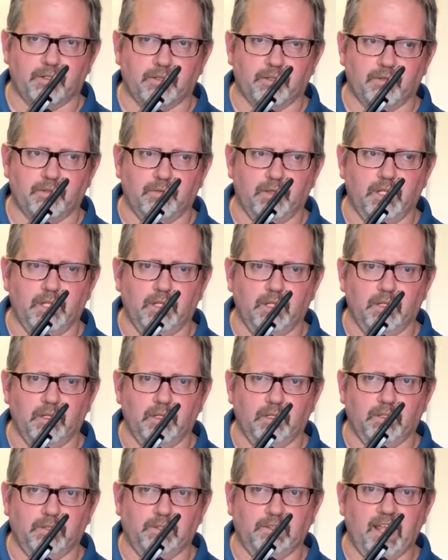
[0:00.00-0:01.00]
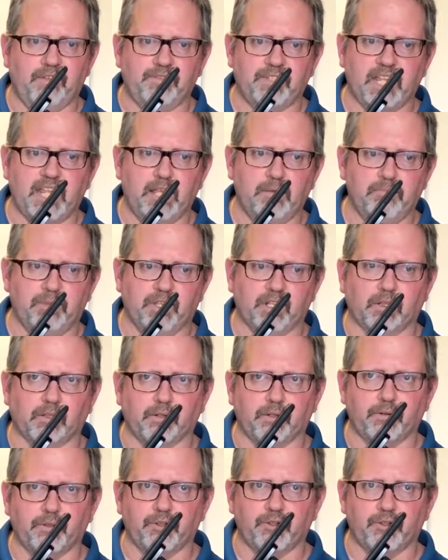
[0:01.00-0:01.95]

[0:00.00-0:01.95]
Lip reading: to the left A pillar,